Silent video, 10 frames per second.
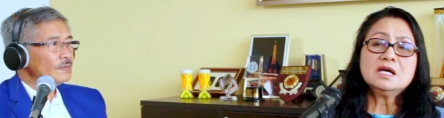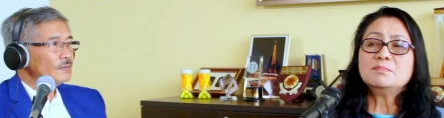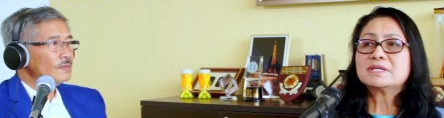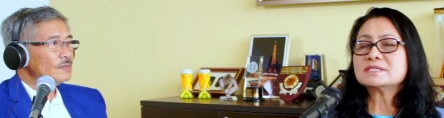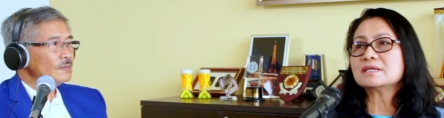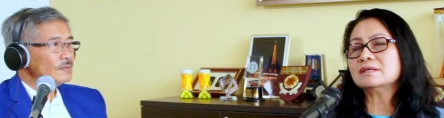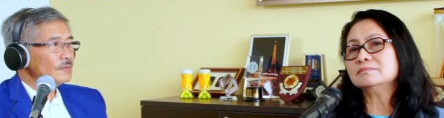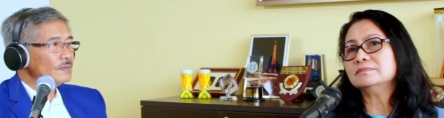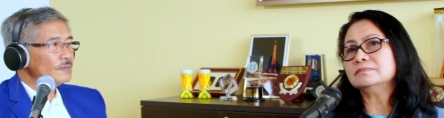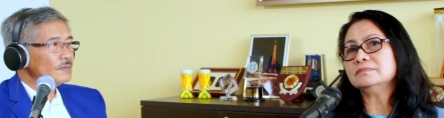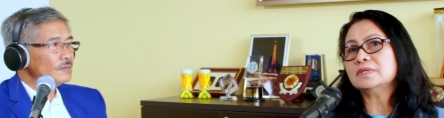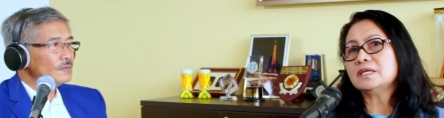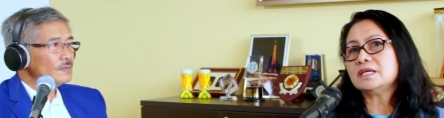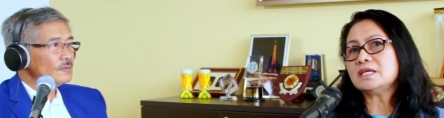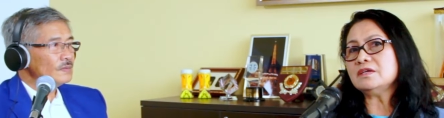Speaker 1: Because um,
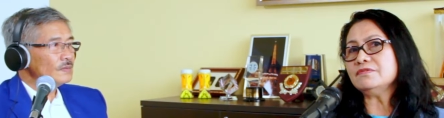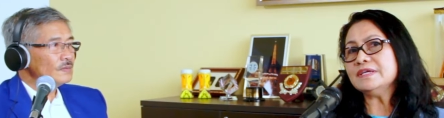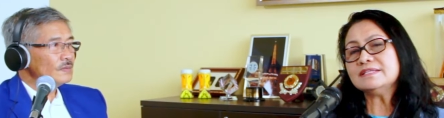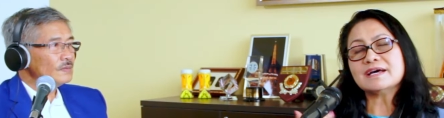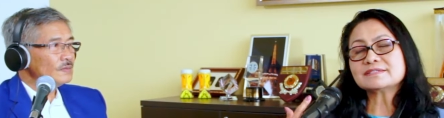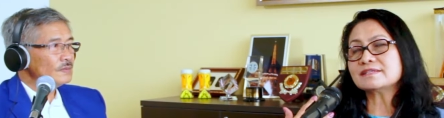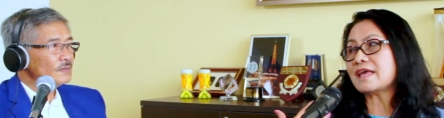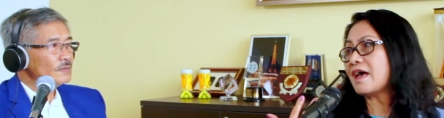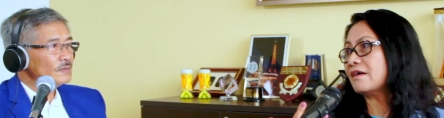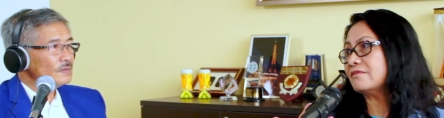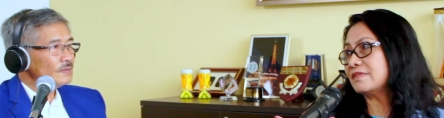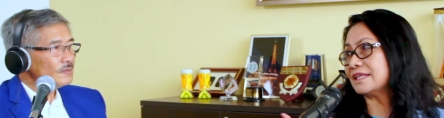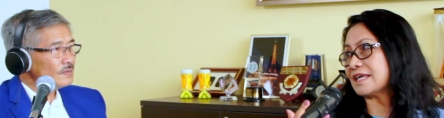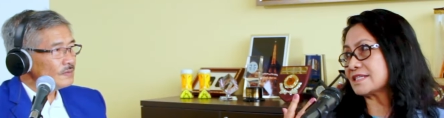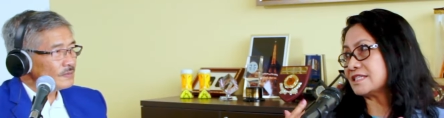if he doesn't have that
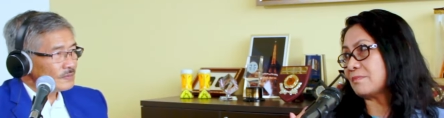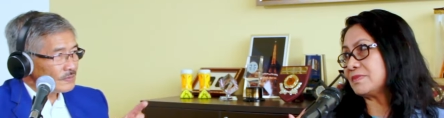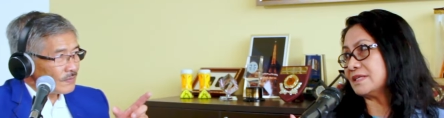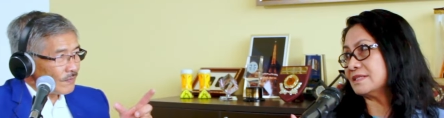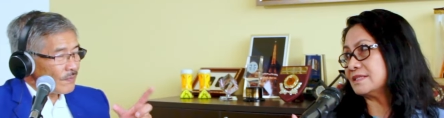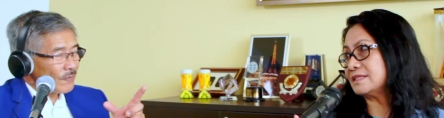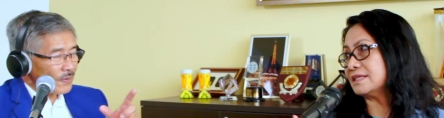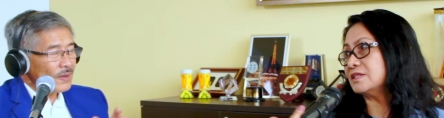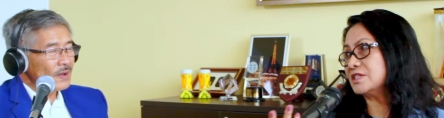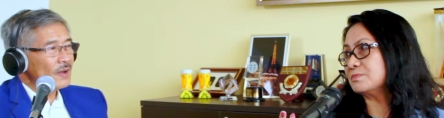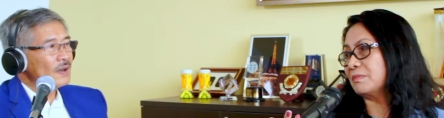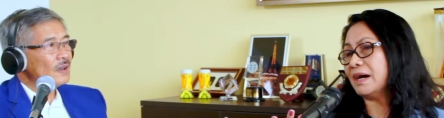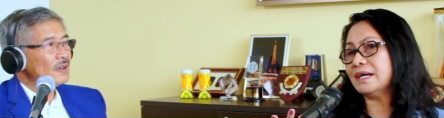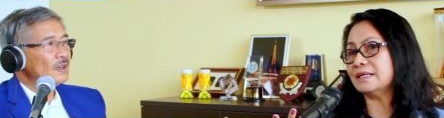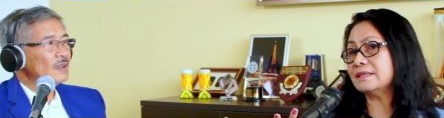acceptance in his
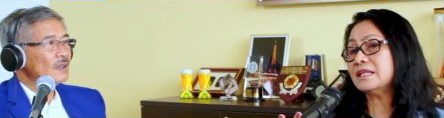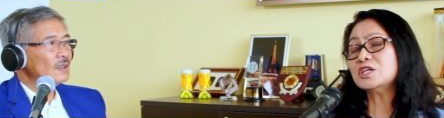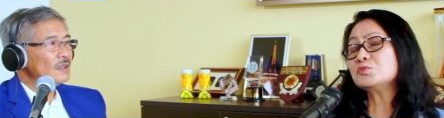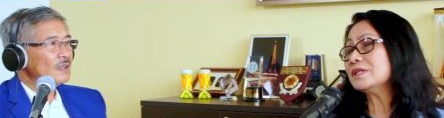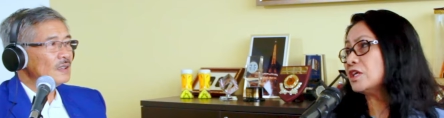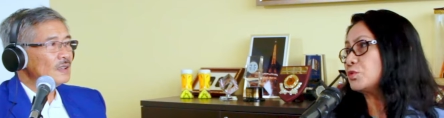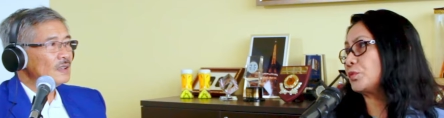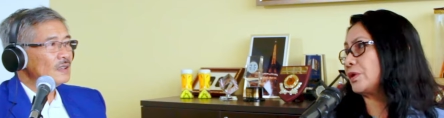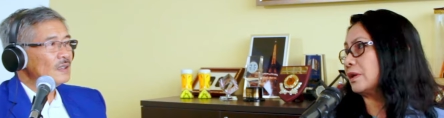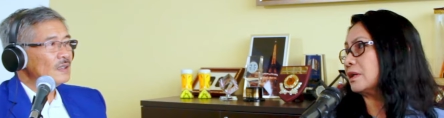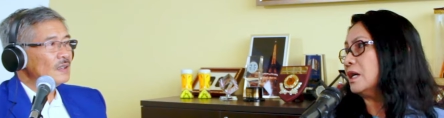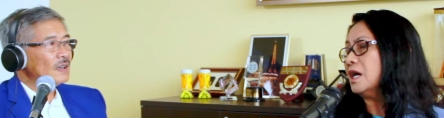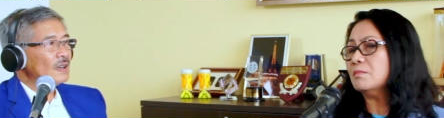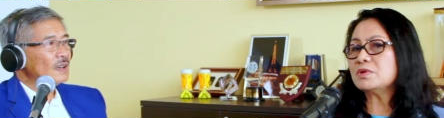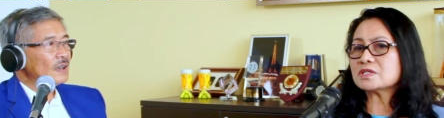mind, then it will not work.
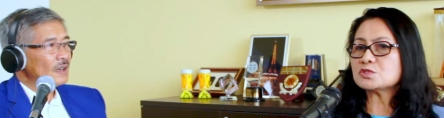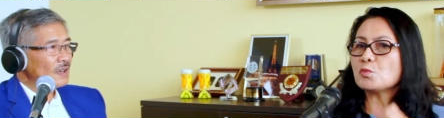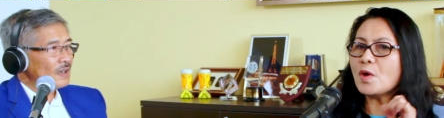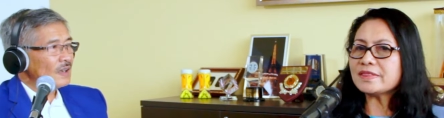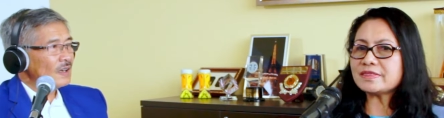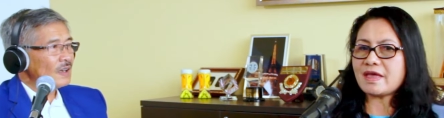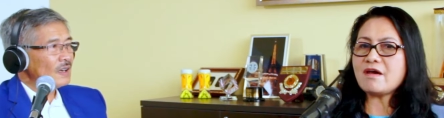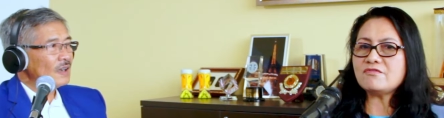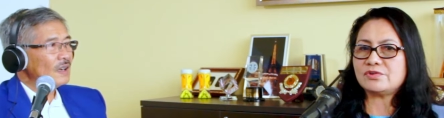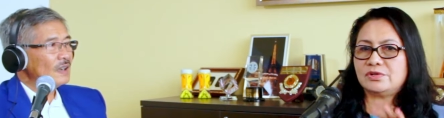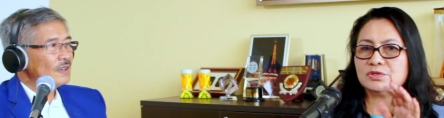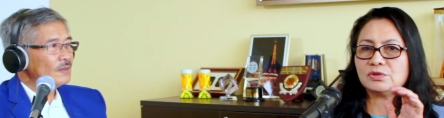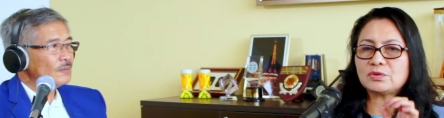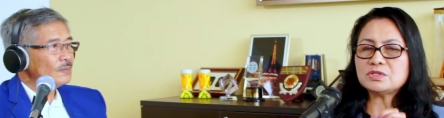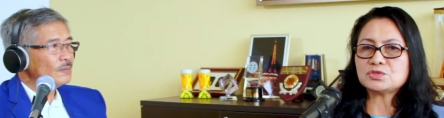Because whatever you're
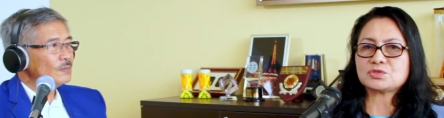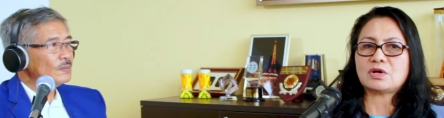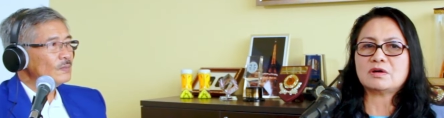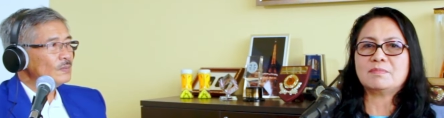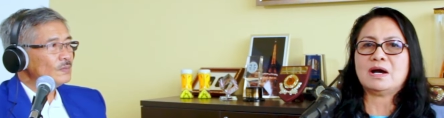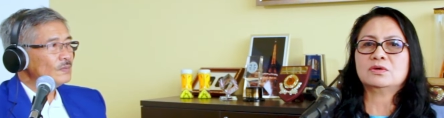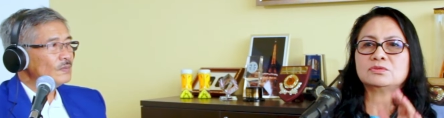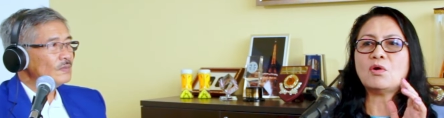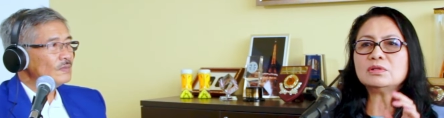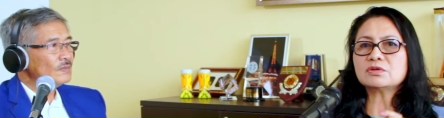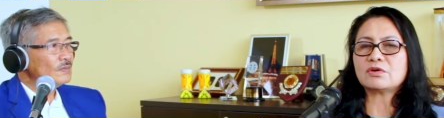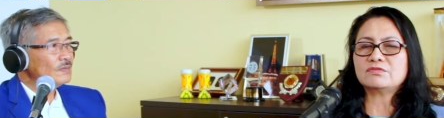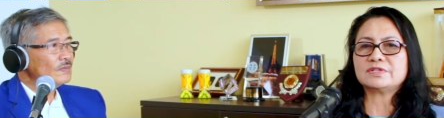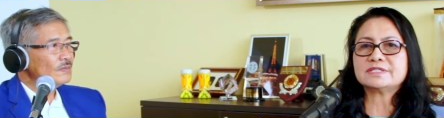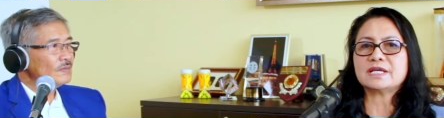going to talk about, all the
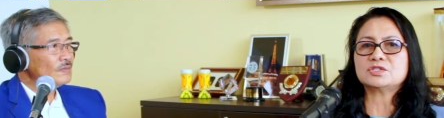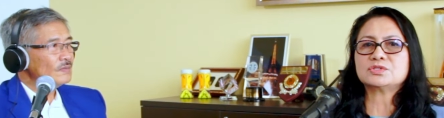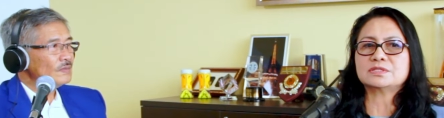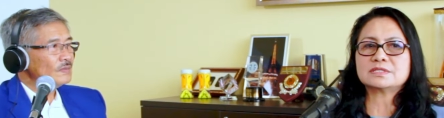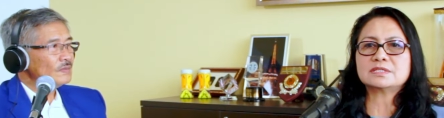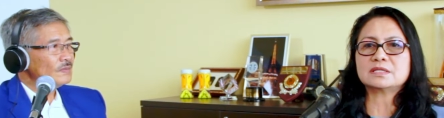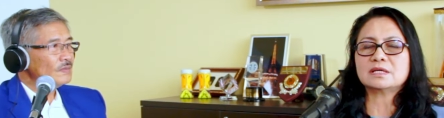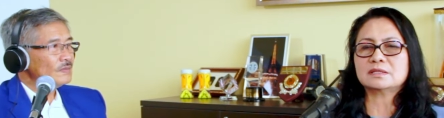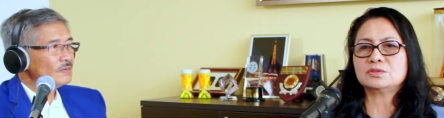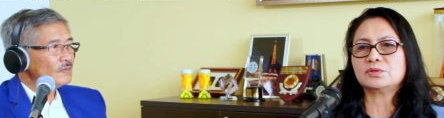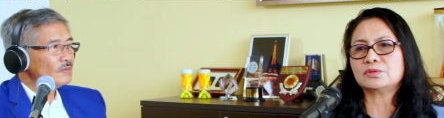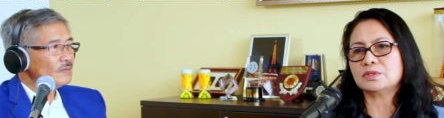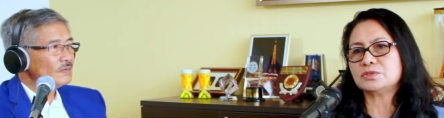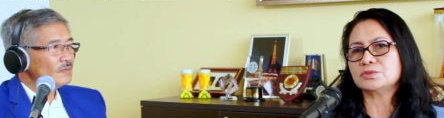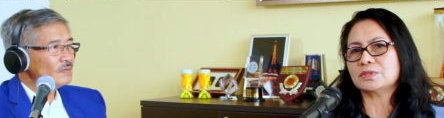conversations that uh, you're going to